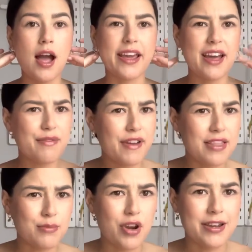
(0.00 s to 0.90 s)
I can't find
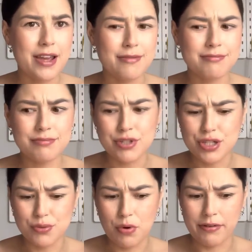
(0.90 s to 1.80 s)
them right now,
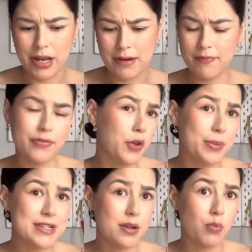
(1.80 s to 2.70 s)
which is worrying. They'll
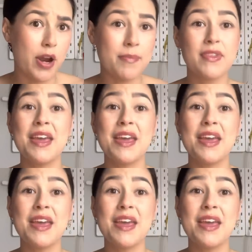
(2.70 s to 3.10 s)
be somewhere.